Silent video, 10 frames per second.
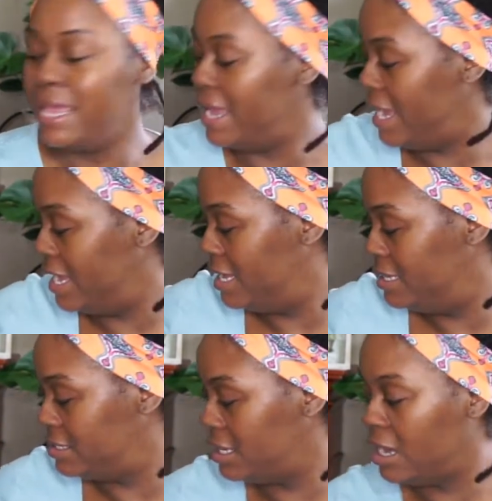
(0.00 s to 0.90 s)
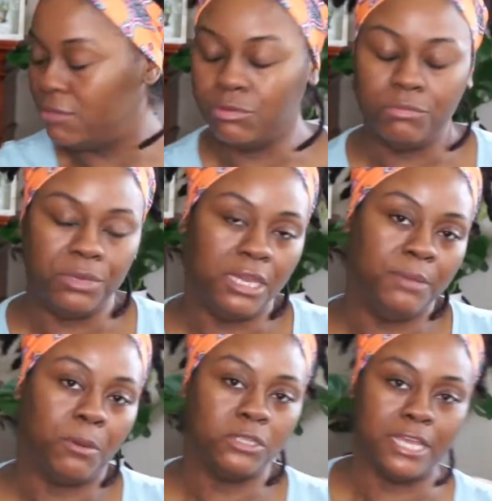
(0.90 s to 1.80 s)
And I will be
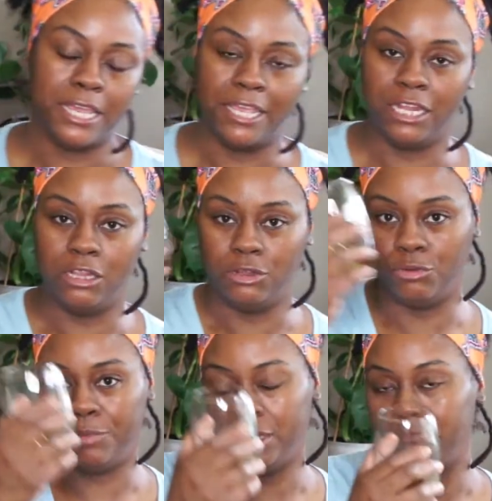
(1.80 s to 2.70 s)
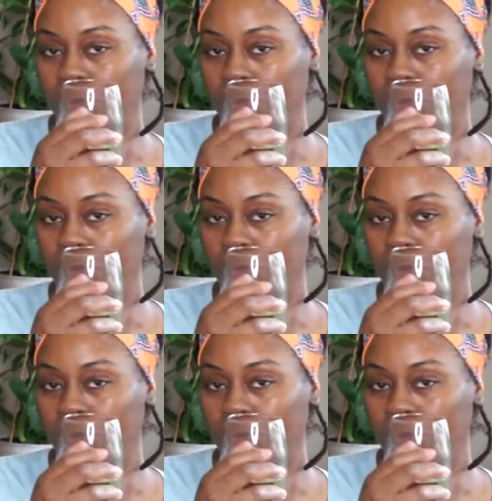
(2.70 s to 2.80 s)
partaking in a little bit of